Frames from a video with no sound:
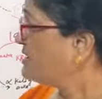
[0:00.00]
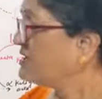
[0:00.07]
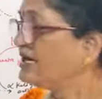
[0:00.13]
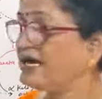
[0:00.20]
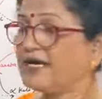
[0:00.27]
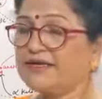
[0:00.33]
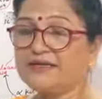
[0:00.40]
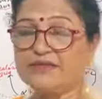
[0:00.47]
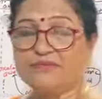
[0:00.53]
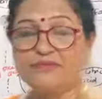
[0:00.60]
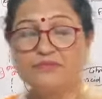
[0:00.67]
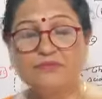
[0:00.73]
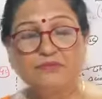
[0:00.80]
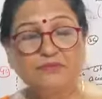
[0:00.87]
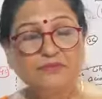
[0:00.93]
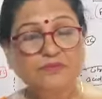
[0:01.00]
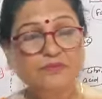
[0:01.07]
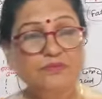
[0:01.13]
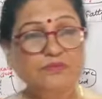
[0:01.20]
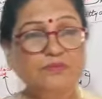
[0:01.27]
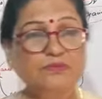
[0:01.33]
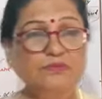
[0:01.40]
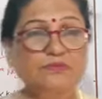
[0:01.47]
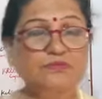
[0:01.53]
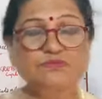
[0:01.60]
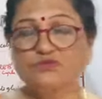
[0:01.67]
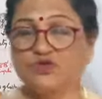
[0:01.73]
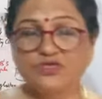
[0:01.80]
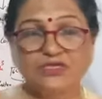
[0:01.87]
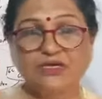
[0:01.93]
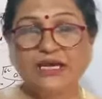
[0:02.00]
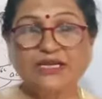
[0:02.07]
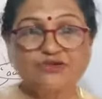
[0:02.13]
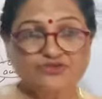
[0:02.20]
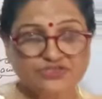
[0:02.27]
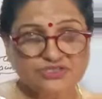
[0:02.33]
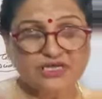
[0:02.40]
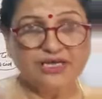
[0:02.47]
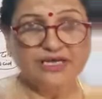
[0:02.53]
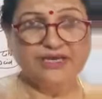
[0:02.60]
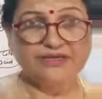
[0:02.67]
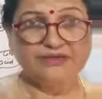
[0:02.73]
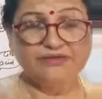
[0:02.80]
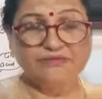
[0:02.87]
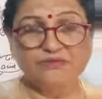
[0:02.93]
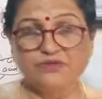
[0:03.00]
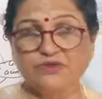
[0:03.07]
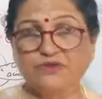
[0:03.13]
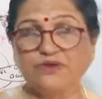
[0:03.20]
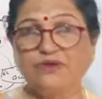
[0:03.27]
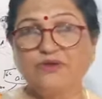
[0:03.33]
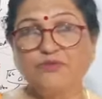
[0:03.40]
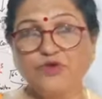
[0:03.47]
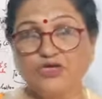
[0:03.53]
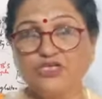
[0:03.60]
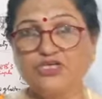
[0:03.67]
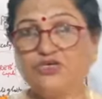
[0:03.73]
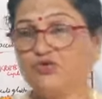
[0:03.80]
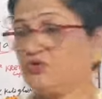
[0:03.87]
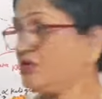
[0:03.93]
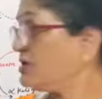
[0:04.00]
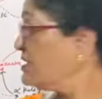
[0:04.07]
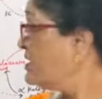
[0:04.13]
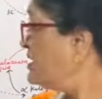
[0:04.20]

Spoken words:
atom, hydrogen ion molecule